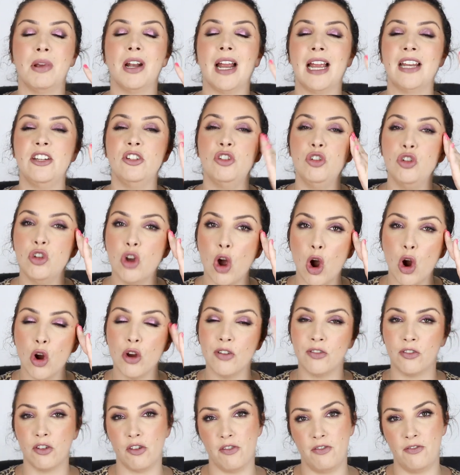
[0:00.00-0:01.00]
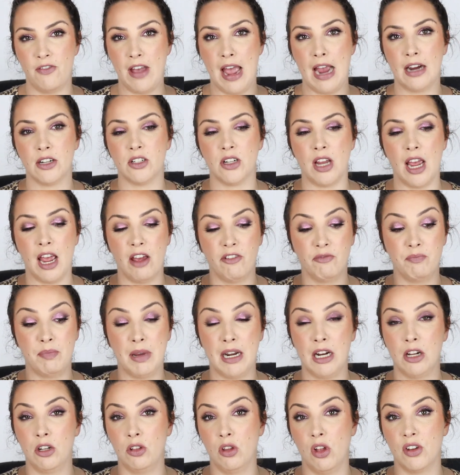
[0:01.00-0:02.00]
And I know for a fact I have
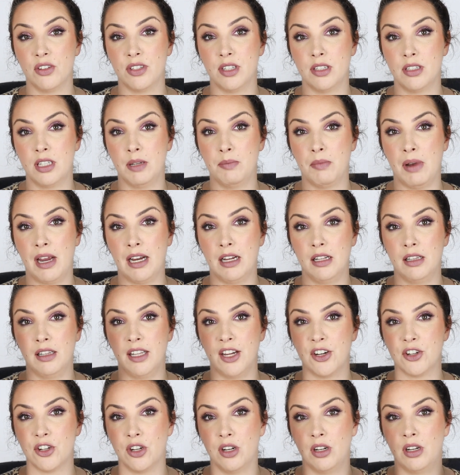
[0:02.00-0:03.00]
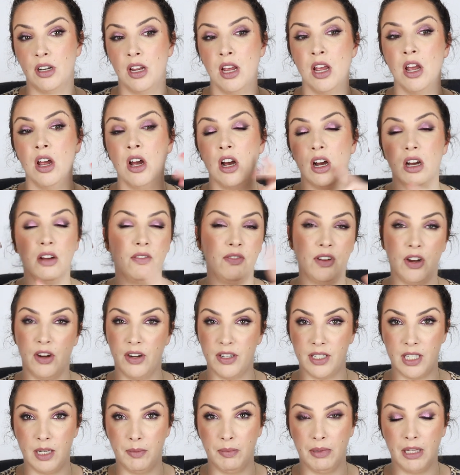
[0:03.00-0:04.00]
better glosses in my collection of
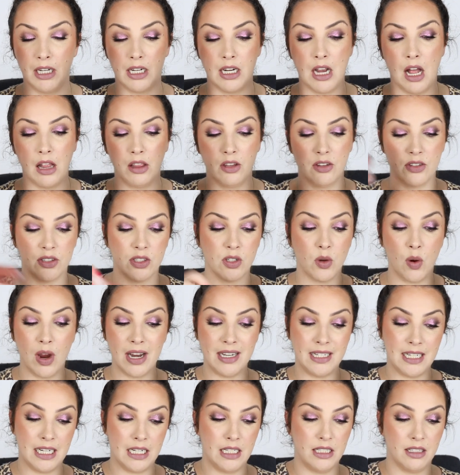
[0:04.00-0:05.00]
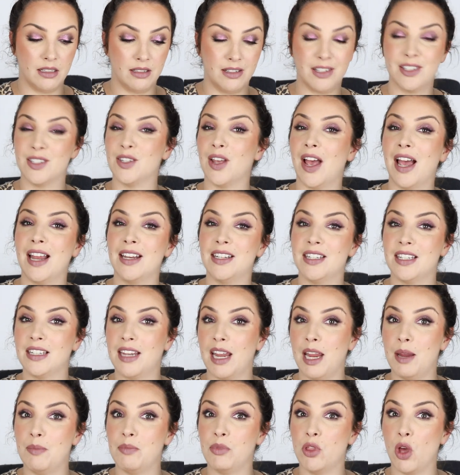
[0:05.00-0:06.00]
very similar colors. So I didn't decide to
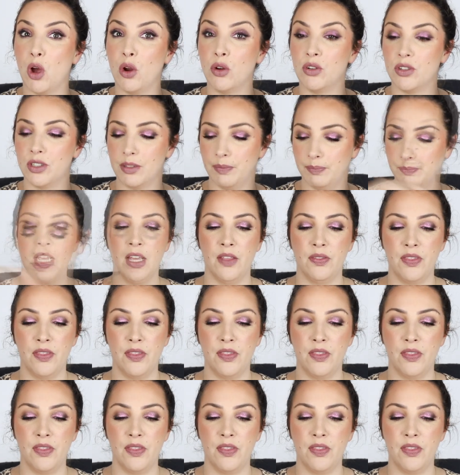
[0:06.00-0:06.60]
keep those.